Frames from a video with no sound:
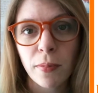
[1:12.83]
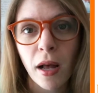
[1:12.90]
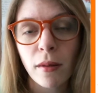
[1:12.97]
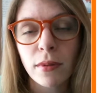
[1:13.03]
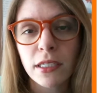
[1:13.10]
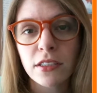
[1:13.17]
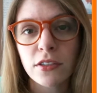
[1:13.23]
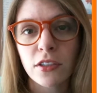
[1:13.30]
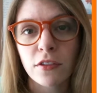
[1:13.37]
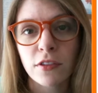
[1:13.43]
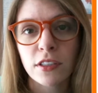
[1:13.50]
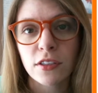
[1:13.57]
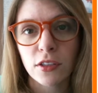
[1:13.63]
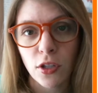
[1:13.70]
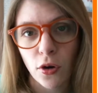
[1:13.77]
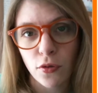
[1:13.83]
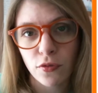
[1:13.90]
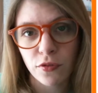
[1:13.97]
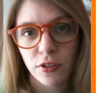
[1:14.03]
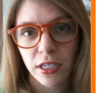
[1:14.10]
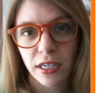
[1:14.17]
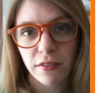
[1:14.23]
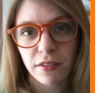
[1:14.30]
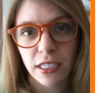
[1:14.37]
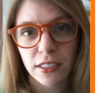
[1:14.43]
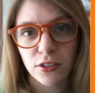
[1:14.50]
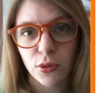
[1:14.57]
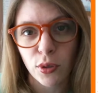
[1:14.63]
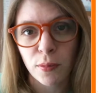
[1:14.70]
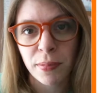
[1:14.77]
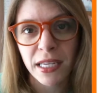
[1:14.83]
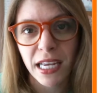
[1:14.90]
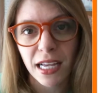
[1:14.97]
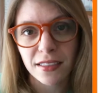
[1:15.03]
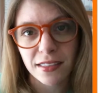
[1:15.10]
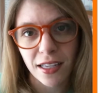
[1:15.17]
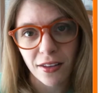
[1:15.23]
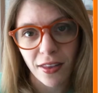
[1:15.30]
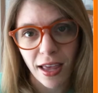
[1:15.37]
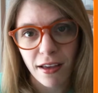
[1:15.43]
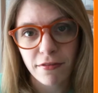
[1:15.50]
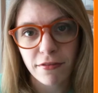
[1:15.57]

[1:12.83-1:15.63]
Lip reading: Public Service Loan Forgiveness, or PSLF.